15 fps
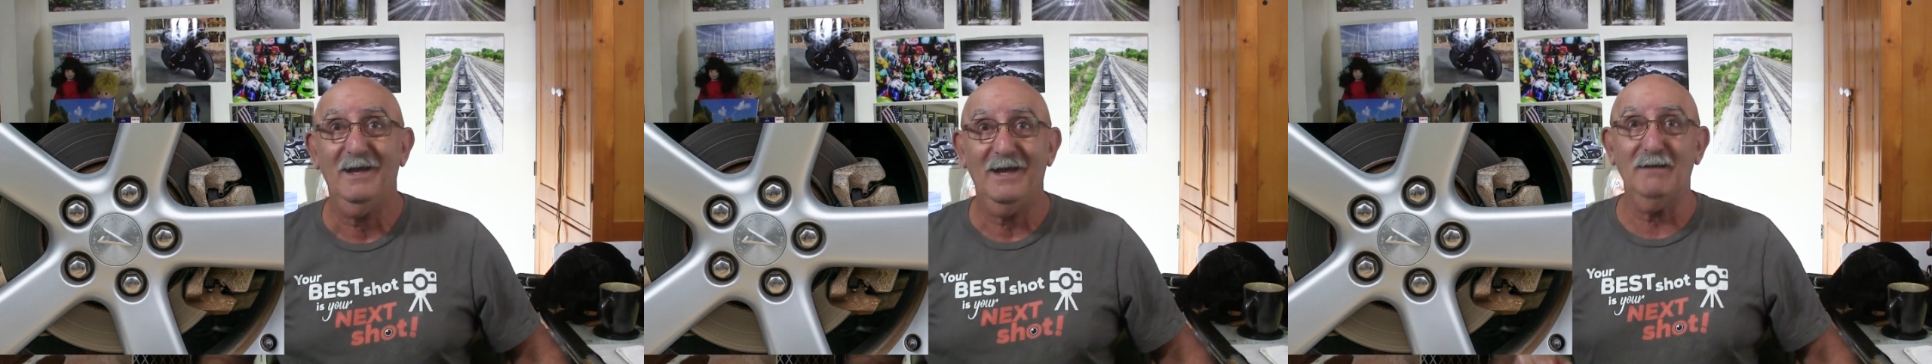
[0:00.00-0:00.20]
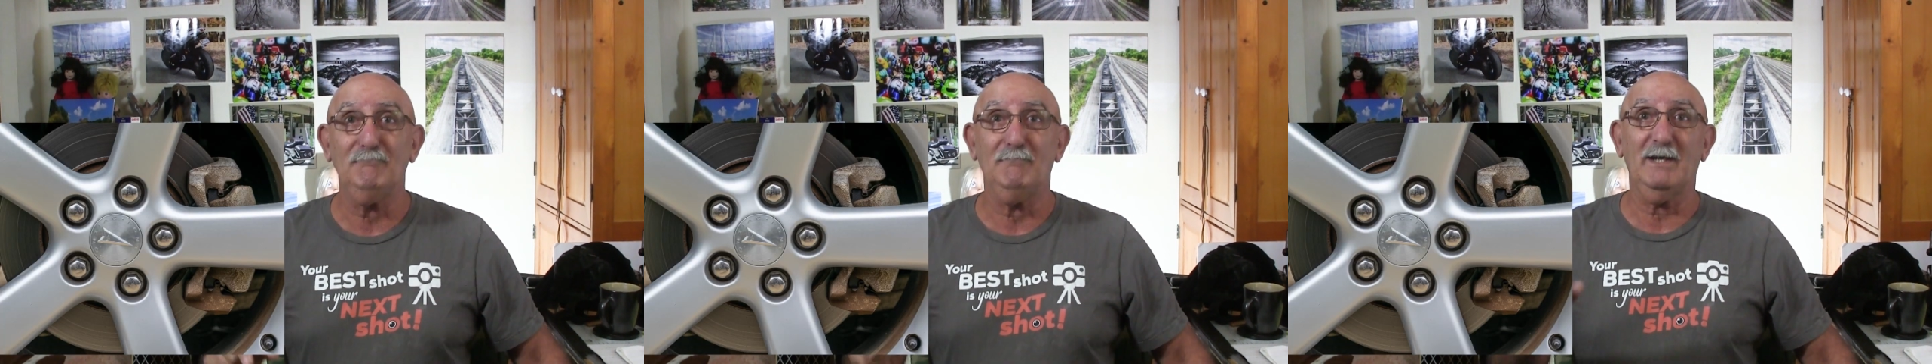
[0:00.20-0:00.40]

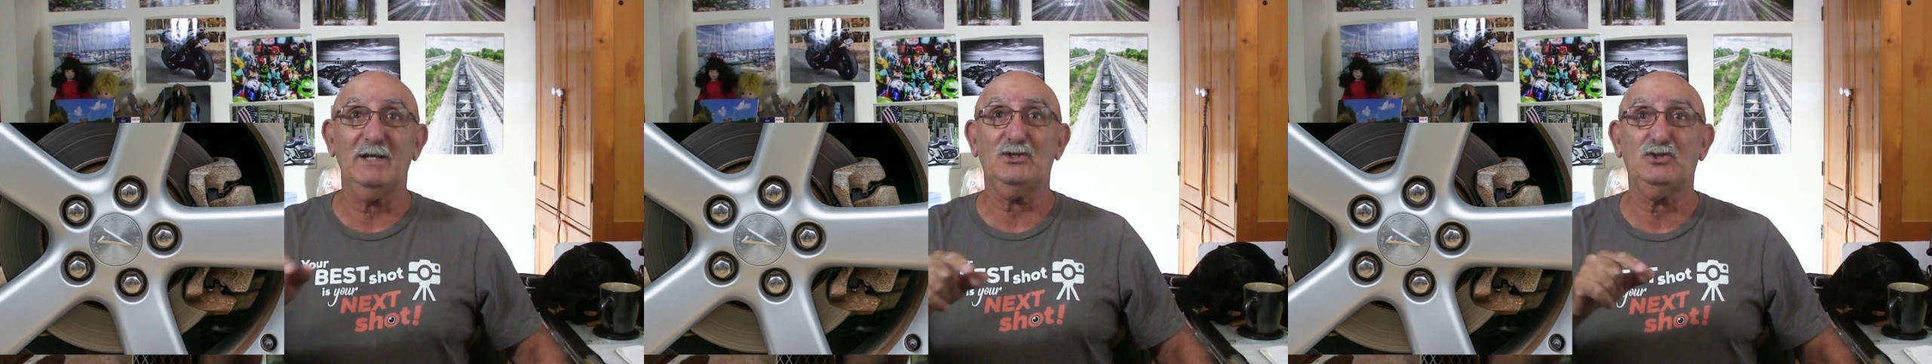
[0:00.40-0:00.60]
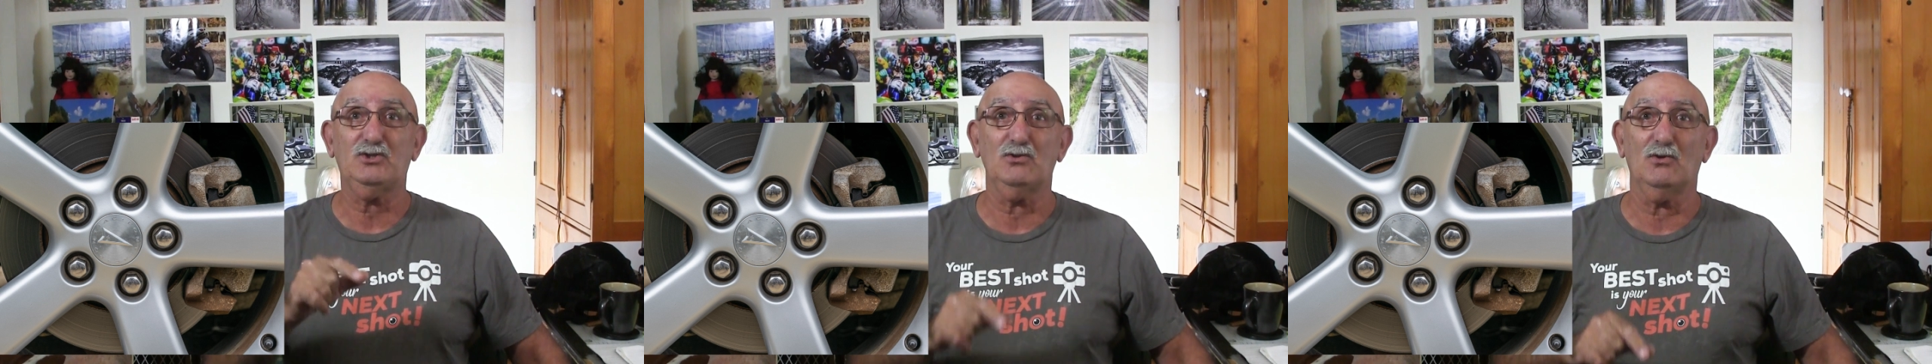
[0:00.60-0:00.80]
and
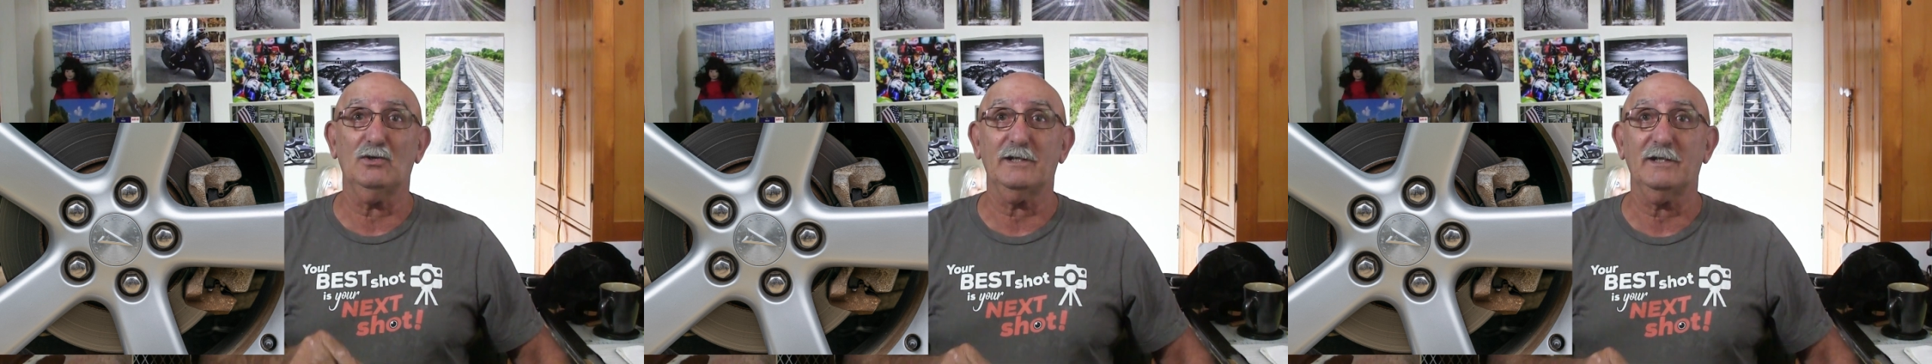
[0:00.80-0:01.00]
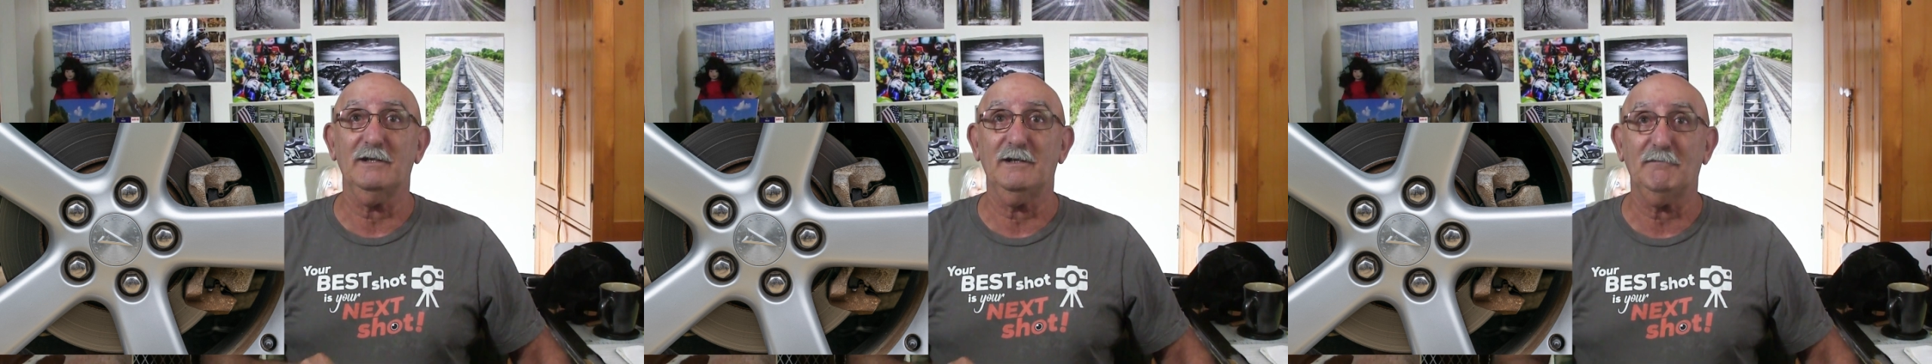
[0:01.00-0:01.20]
make sure
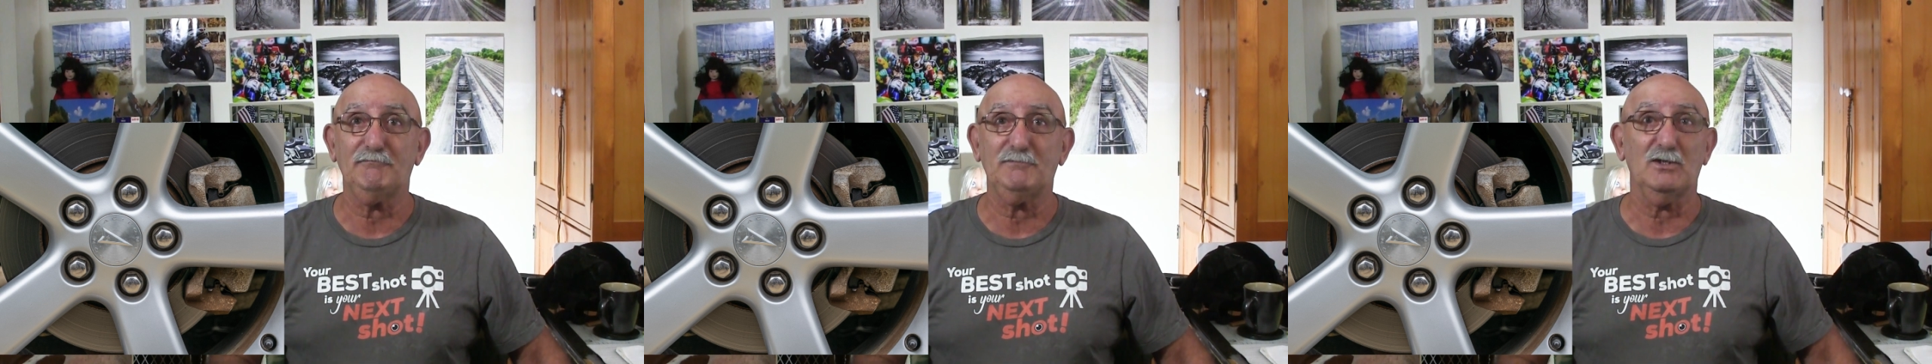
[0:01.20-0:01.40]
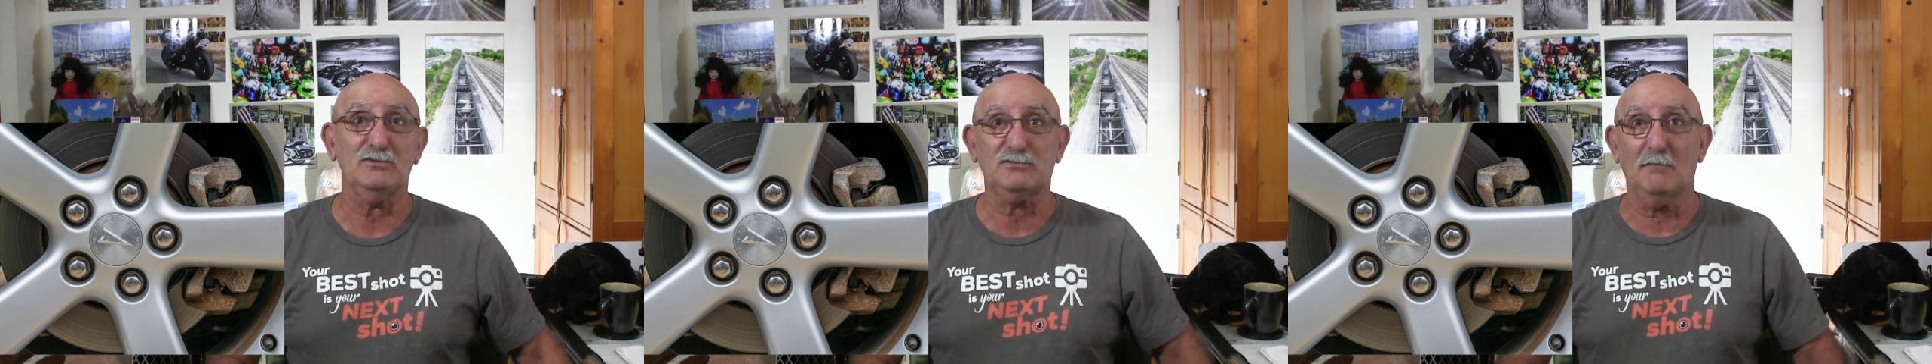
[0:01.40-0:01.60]
that if there's